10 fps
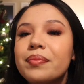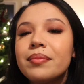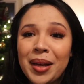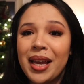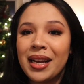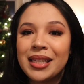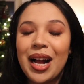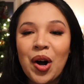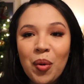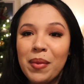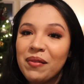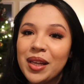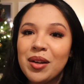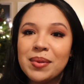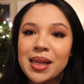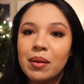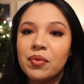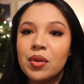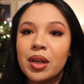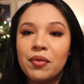Okay guys, I hope my video was
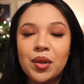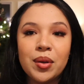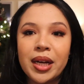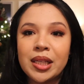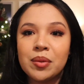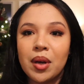helpful if you guys